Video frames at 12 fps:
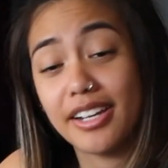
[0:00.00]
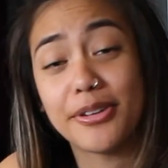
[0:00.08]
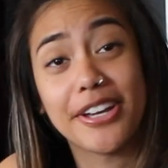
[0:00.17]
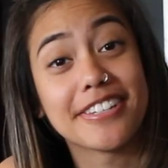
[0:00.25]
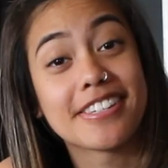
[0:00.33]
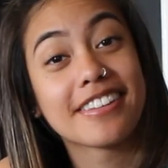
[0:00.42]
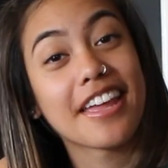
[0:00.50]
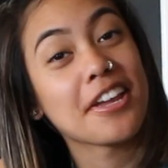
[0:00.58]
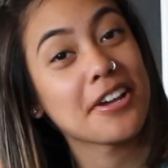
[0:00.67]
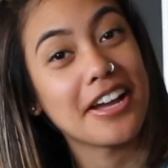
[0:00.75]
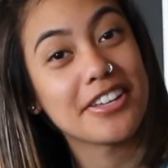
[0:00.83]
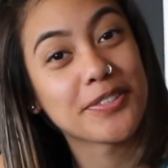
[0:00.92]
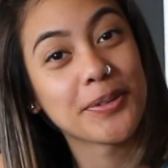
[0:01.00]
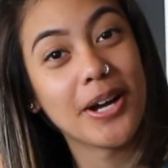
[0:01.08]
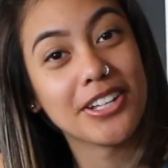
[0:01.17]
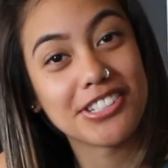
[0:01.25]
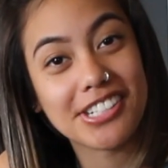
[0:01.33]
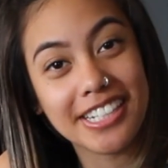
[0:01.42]
Anyways, thank you guys for
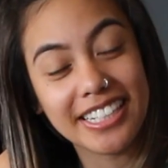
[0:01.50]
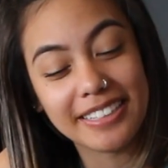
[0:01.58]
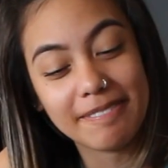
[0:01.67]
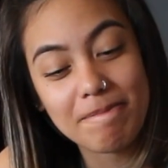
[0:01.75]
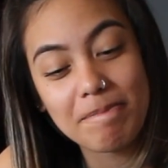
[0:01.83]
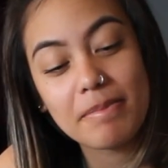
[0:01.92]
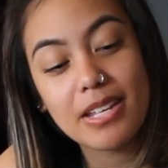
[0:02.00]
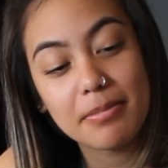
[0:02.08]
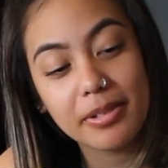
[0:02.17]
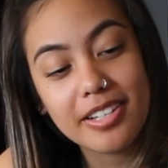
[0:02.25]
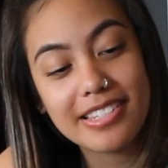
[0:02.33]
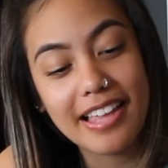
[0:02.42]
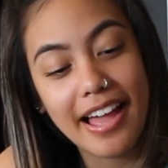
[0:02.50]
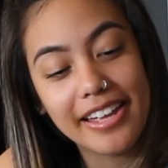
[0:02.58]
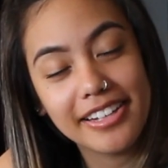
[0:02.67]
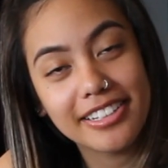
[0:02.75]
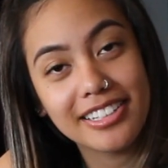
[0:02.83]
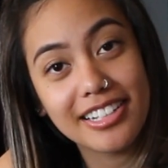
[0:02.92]
watching. Please
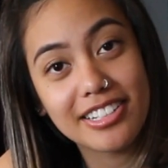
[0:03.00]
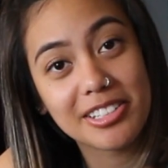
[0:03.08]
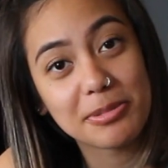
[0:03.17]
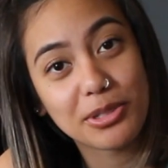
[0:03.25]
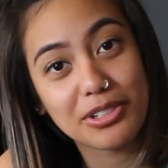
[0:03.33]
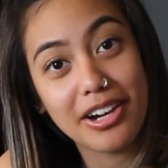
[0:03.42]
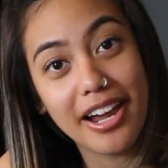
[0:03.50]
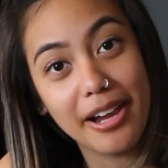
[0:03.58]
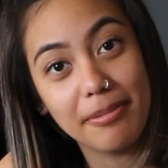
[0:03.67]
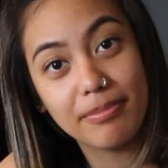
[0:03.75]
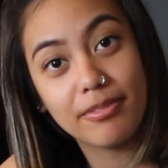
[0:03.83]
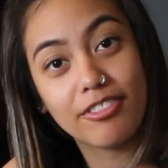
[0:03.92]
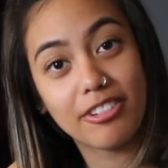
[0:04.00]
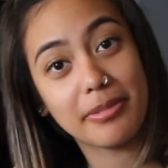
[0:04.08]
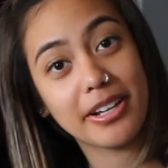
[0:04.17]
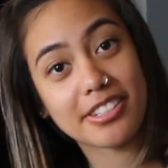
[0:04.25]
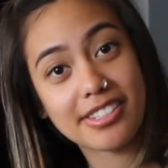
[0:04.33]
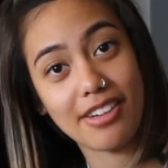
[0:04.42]
like and subscribe for
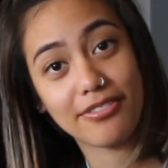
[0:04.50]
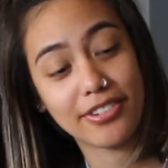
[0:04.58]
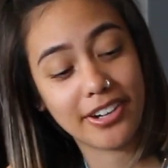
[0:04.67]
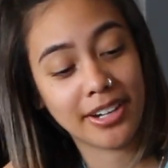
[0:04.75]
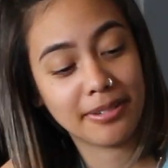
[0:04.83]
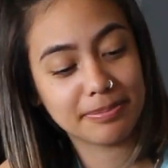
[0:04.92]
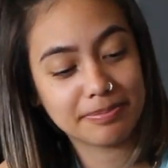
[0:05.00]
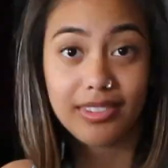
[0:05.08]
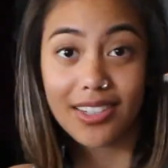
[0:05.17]
my suffering.